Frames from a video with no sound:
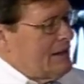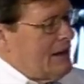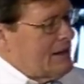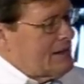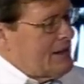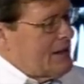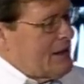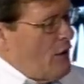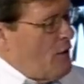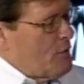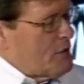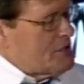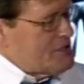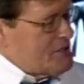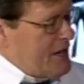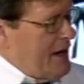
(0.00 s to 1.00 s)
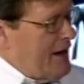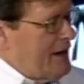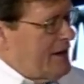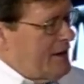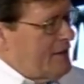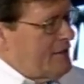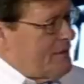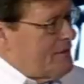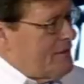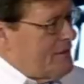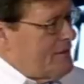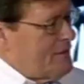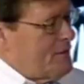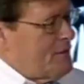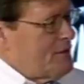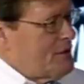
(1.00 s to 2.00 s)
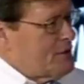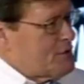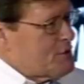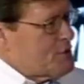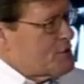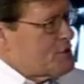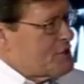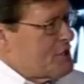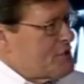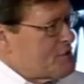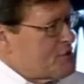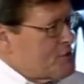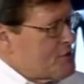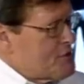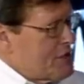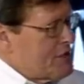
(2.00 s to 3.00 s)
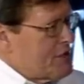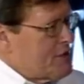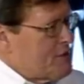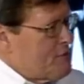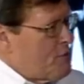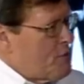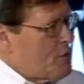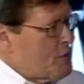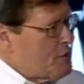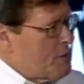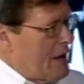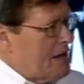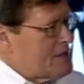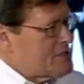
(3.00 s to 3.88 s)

like they always say uh, the church does your thinking for you yeah.